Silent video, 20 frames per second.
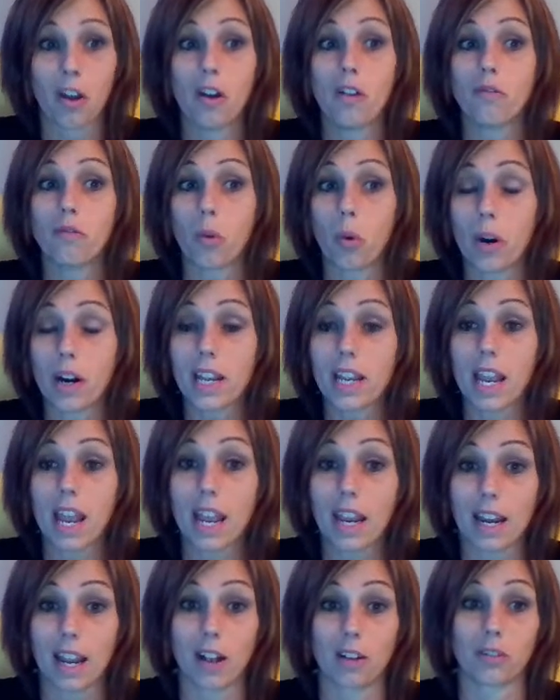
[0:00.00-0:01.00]

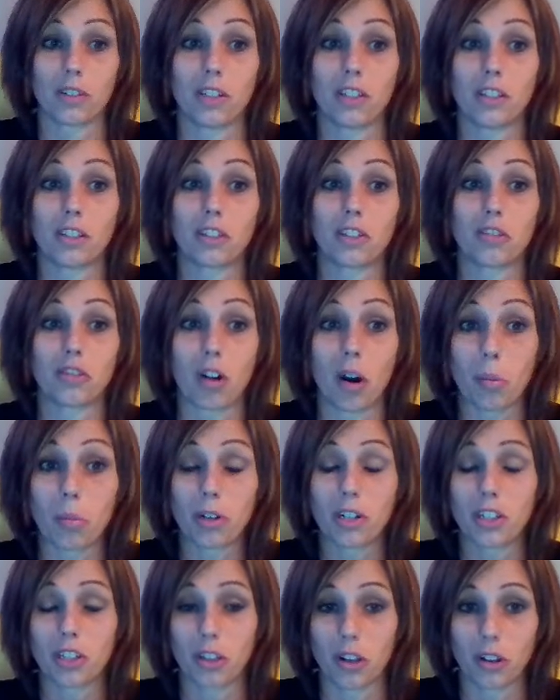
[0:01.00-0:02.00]
48 ounces of
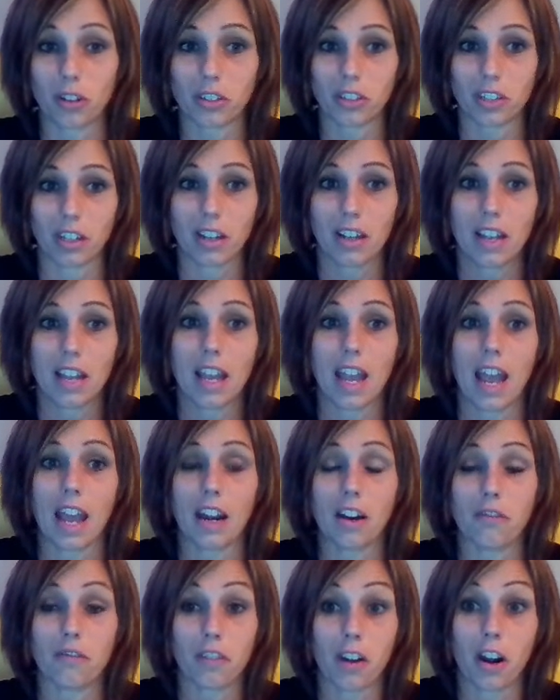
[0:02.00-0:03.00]
strawberry salsa, and
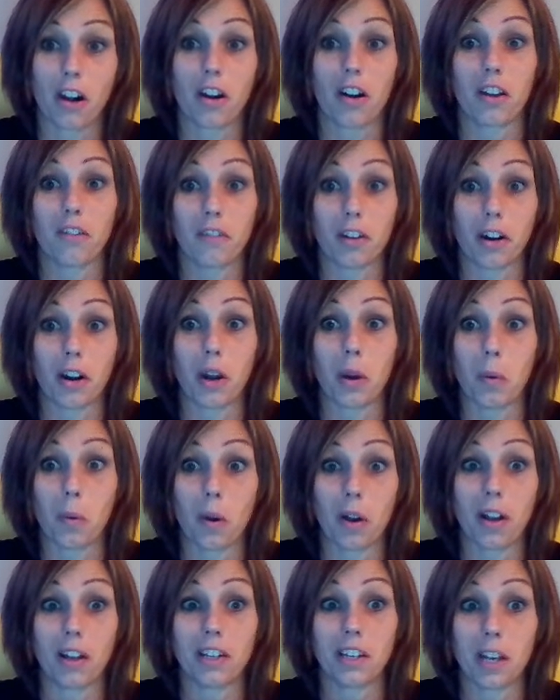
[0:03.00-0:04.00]
a very, very
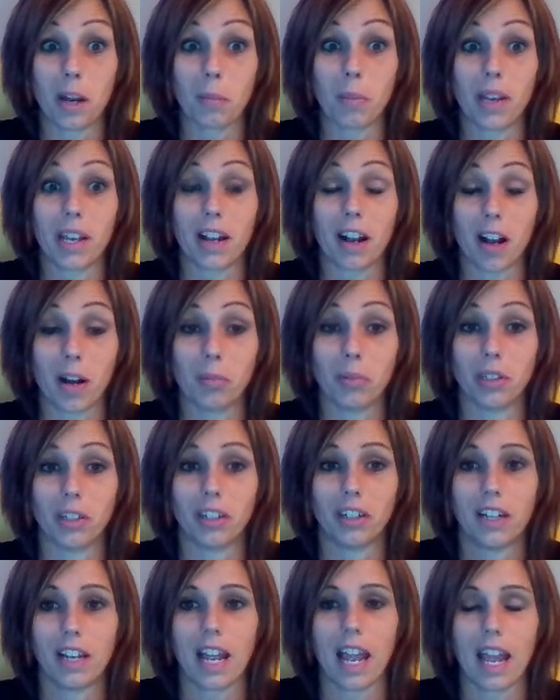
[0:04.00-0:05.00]
one yummy
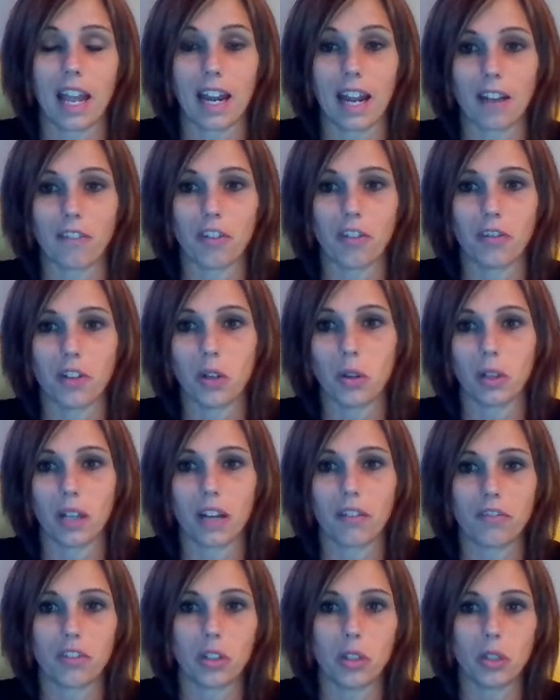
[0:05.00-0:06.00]
cobbler, and have a few
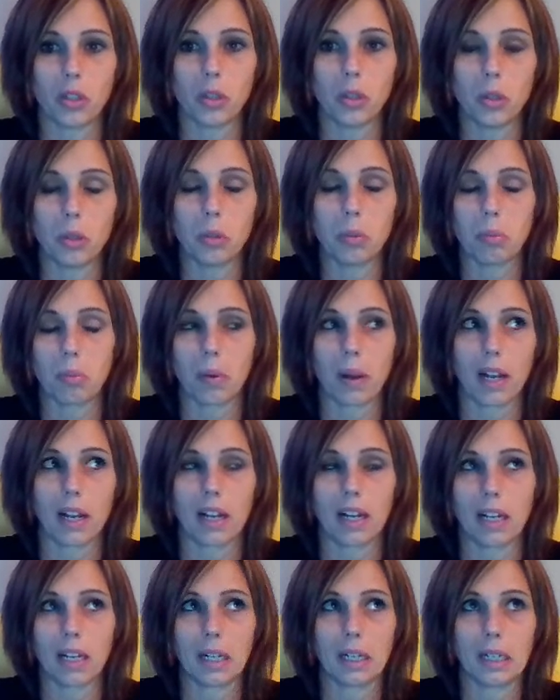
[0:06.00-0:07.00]
left to
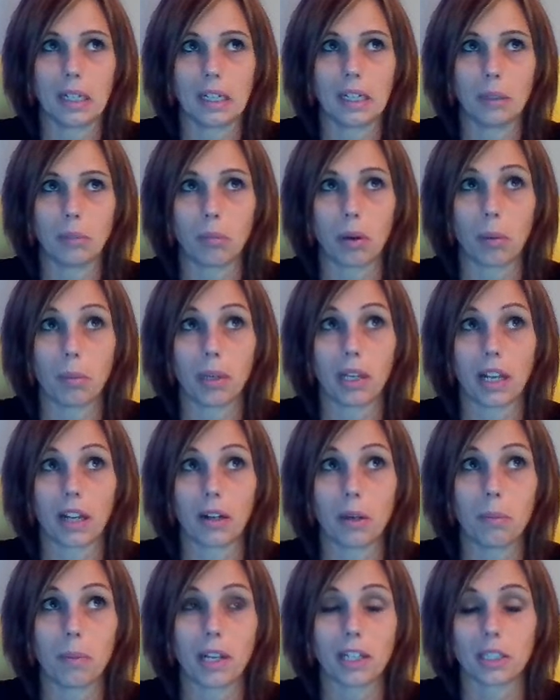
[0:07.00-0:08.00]
probably
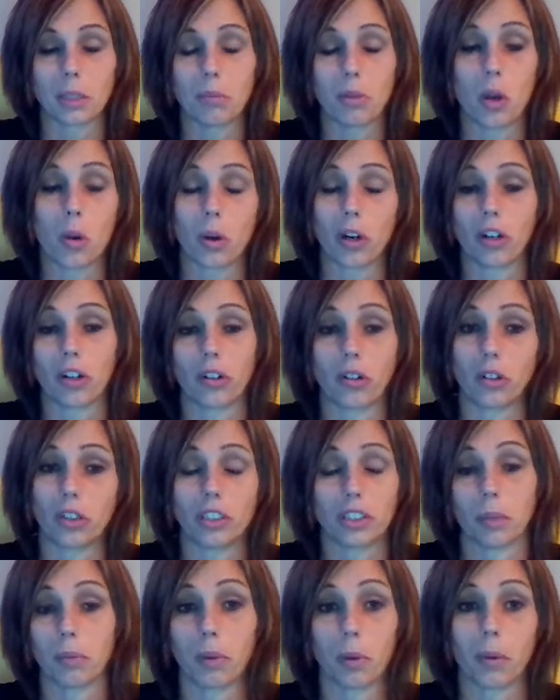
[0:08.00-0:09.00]
gonna make some yogurt or
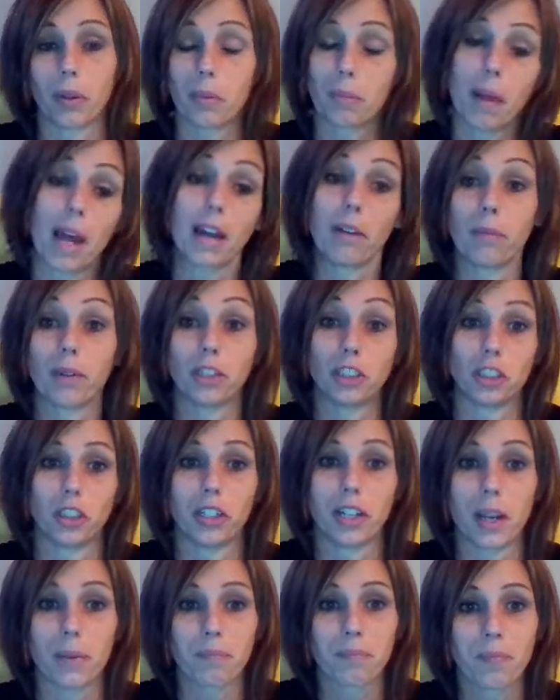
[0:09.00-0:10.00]
something with them. I'm not sure
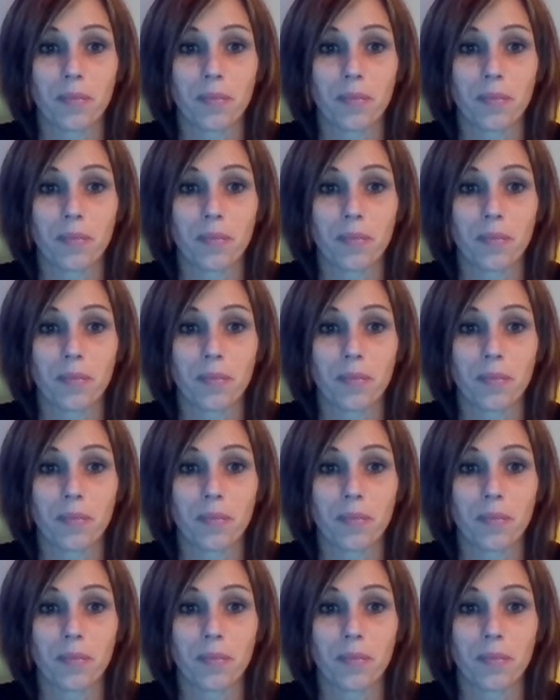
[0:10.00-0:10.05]
yet.